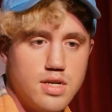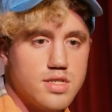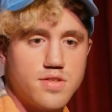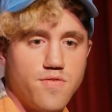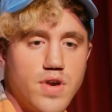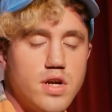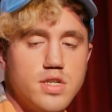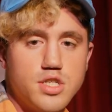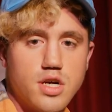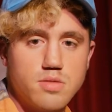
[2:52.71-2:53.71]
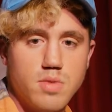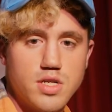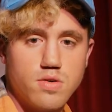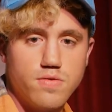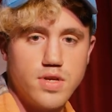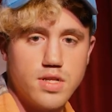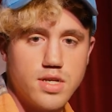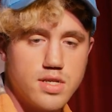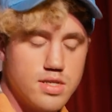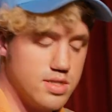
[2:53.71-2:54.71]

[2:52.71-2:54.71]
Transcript: Oh, it's a very judgmental feeling.